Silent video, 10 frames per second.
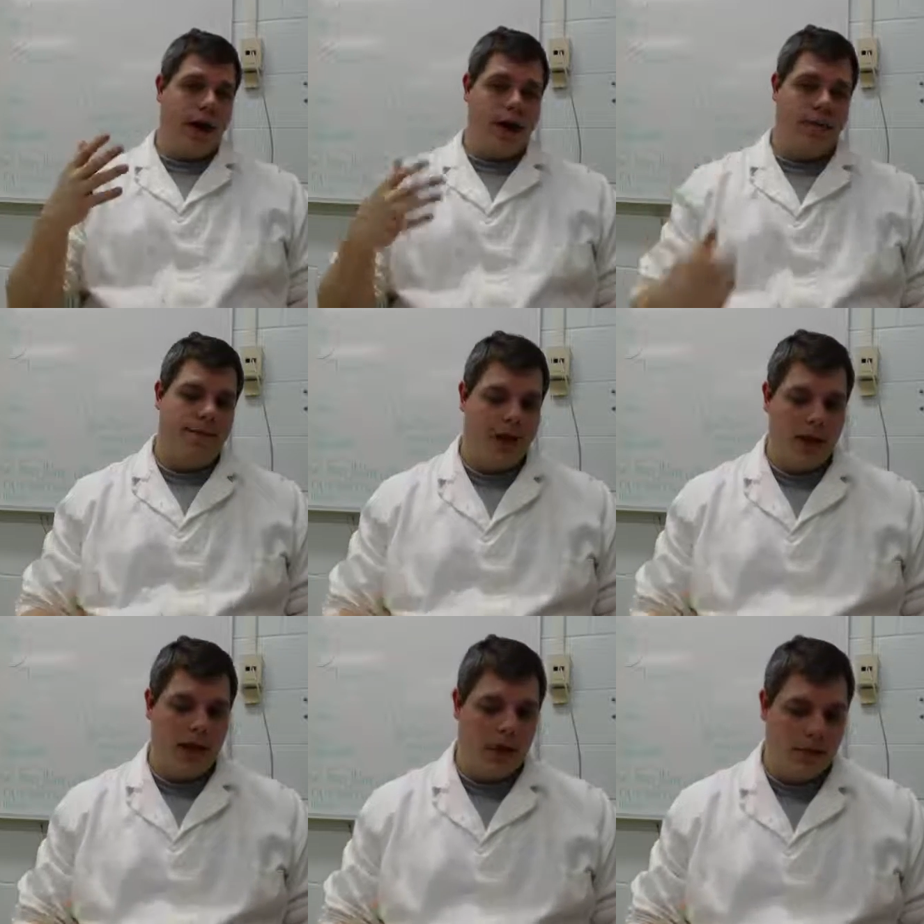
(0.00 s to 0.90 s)
They
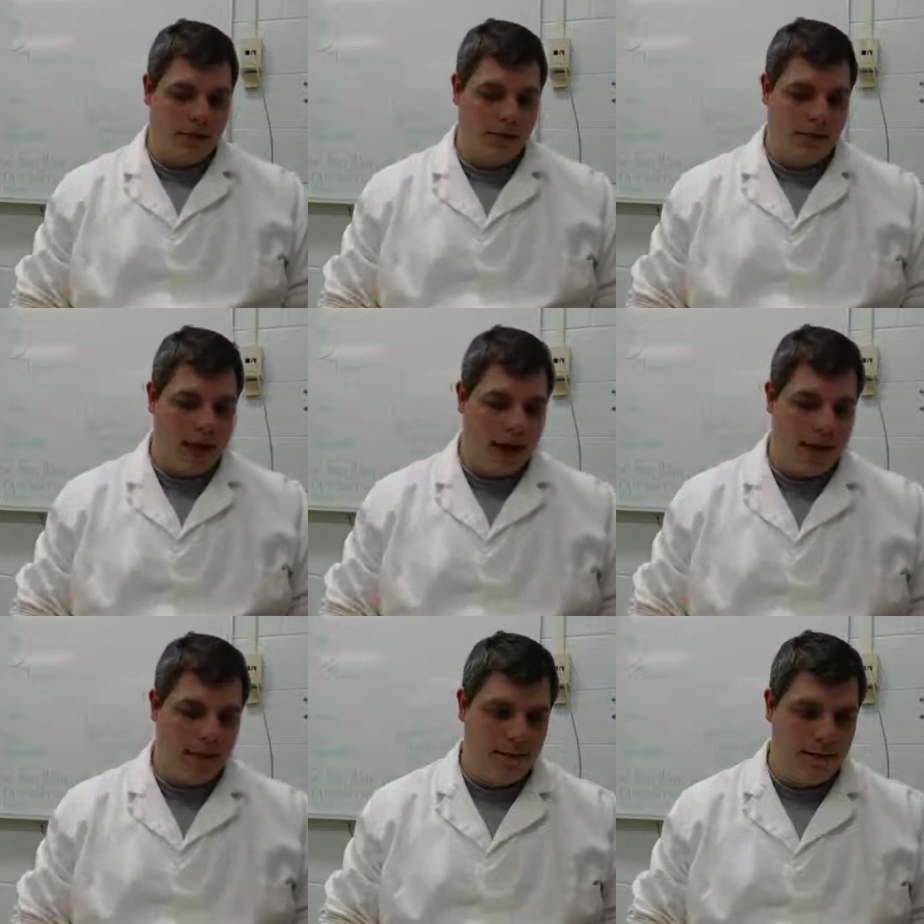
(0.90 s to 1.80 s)
need
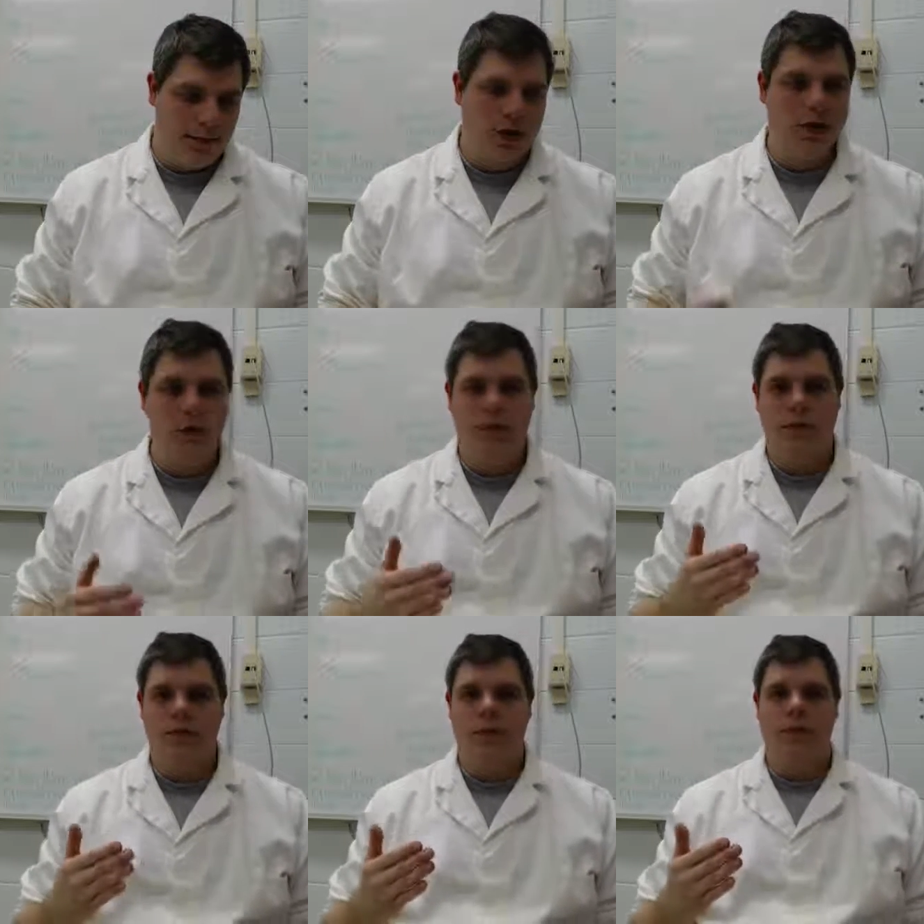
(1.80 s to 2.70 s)

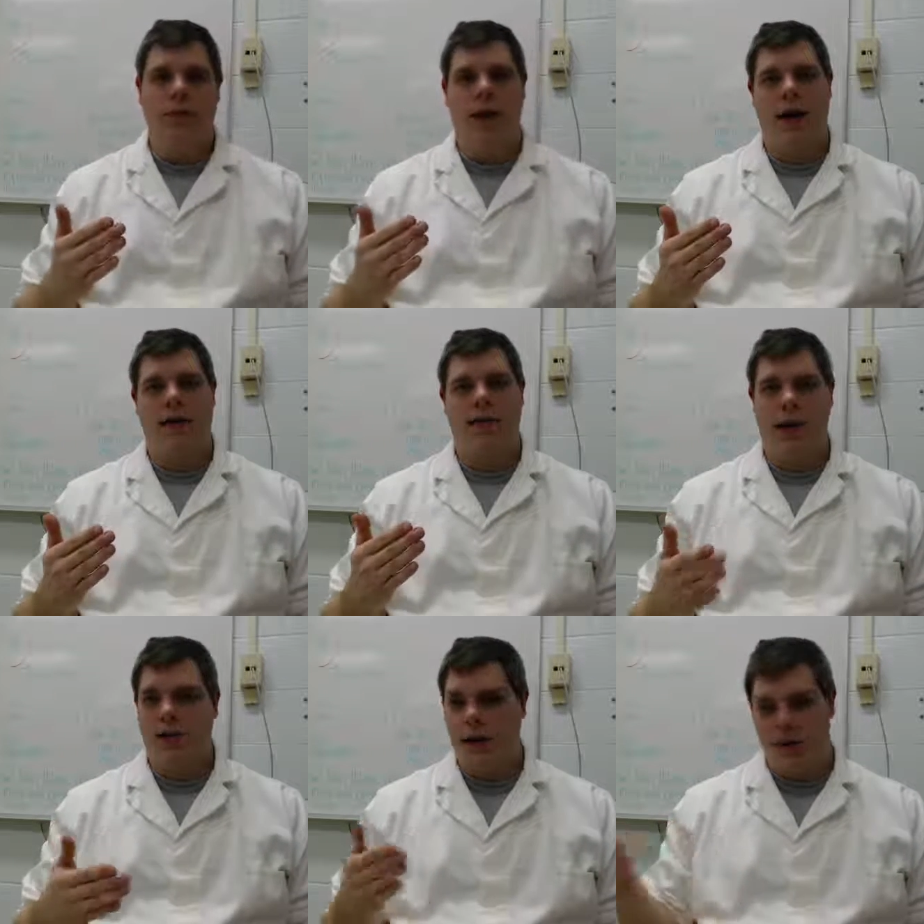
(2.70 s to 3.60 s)
certain
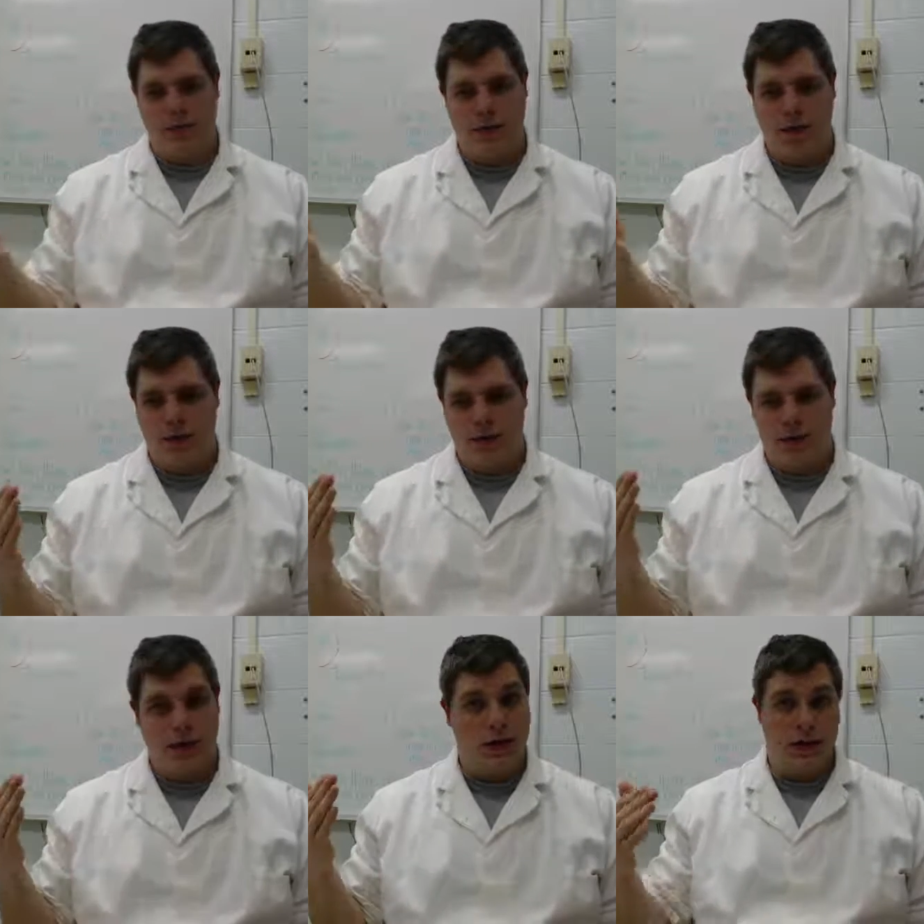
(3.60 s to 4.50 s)
vitamins and minerals
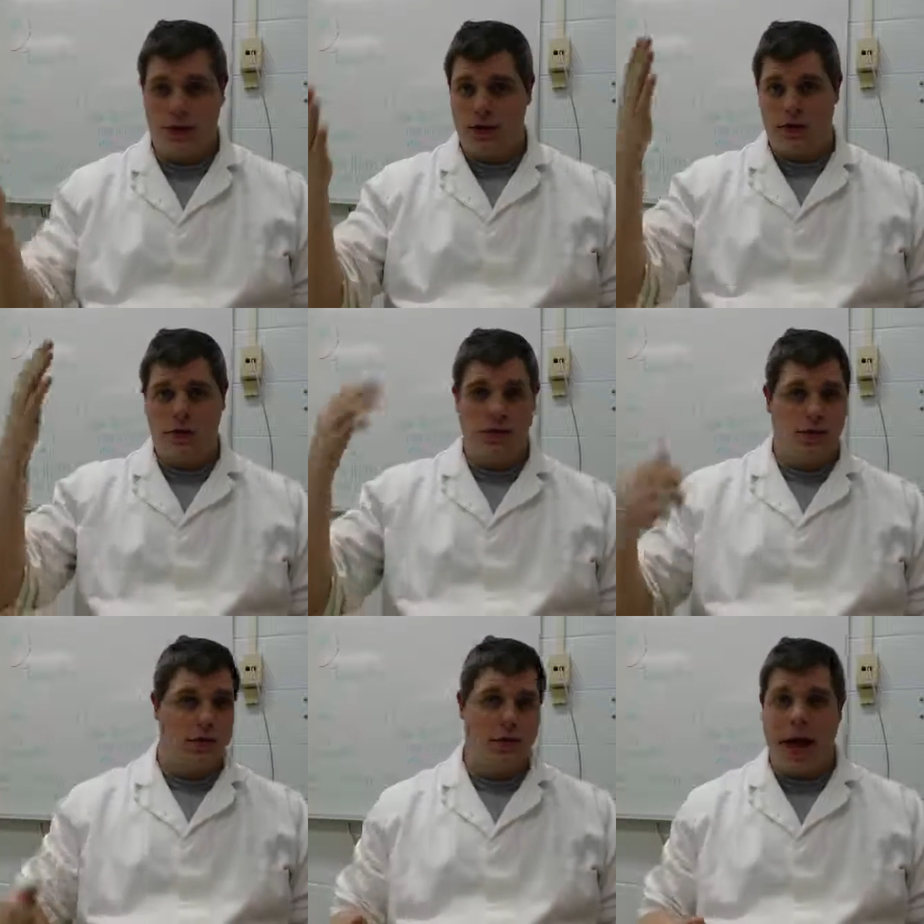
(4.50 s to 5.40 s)
to
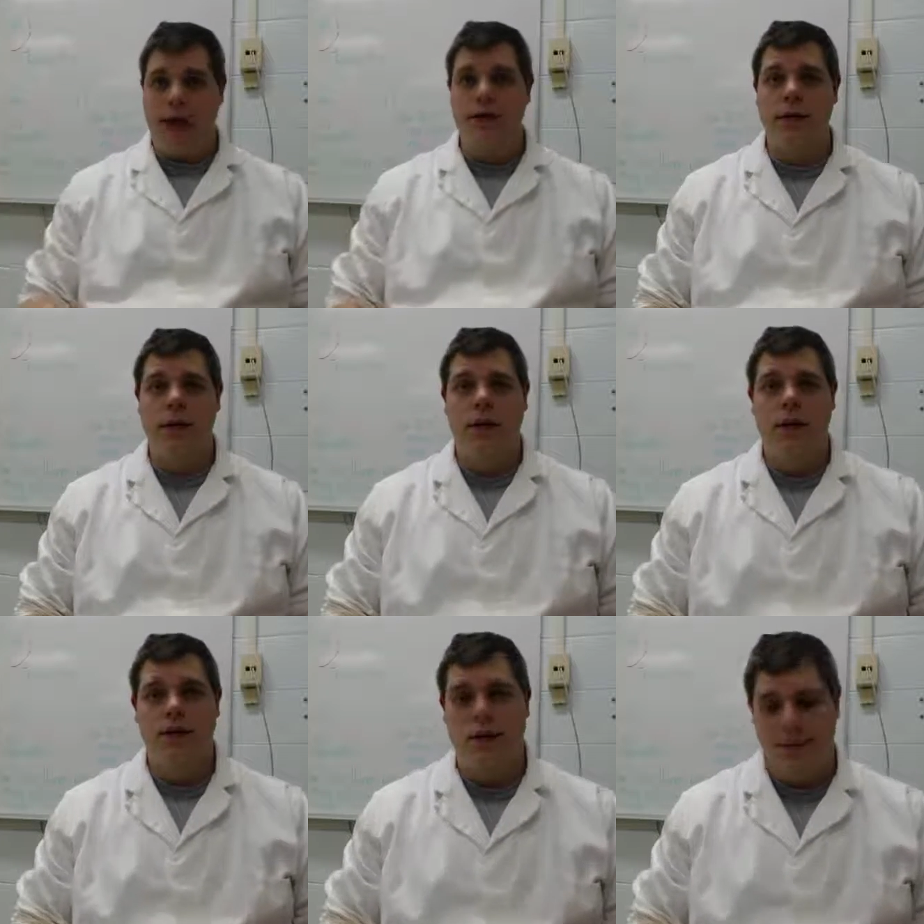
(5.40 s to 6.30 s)
do that.
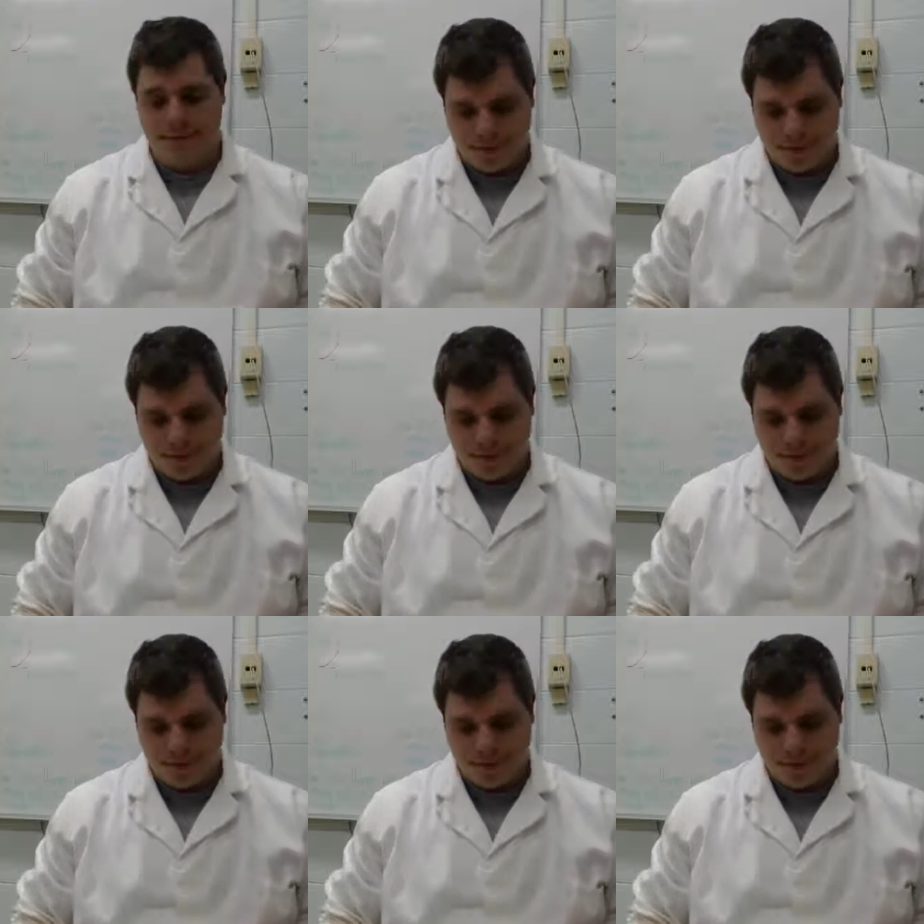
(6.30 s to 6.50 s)
So